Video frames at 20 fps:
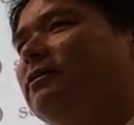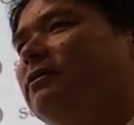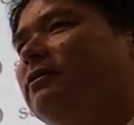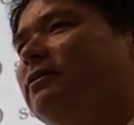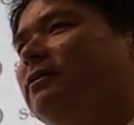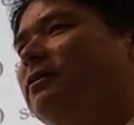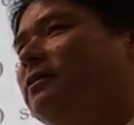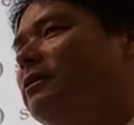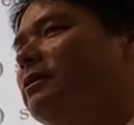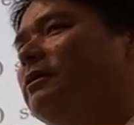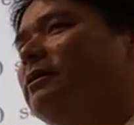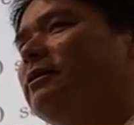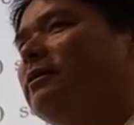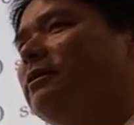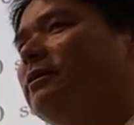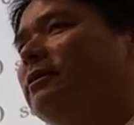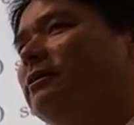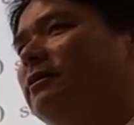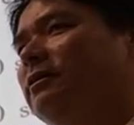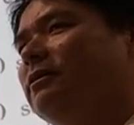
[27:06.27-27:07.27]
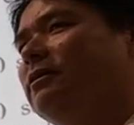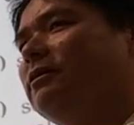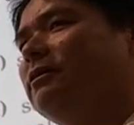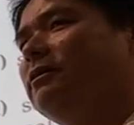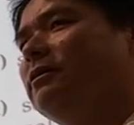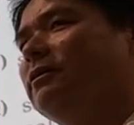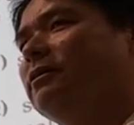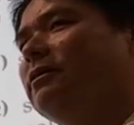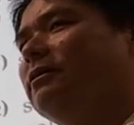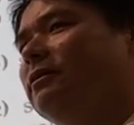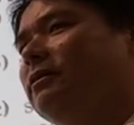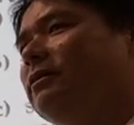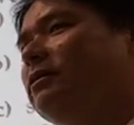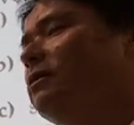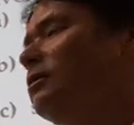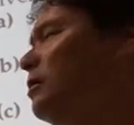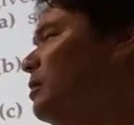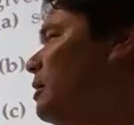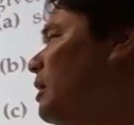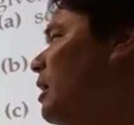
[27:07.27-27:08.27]
Or you didn't? No,
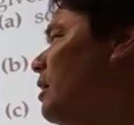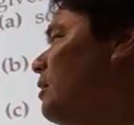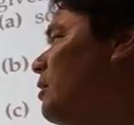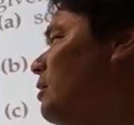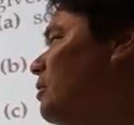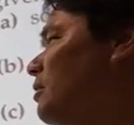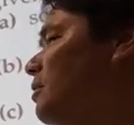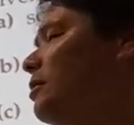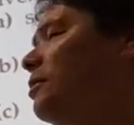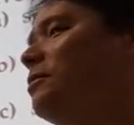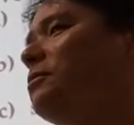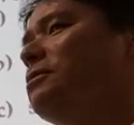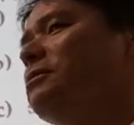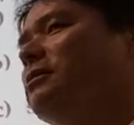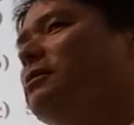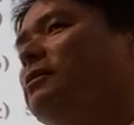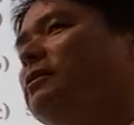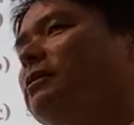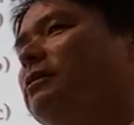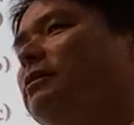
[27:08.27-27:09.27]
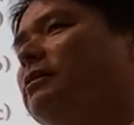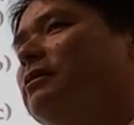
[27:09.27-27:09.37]
did. You did. How long ago was it?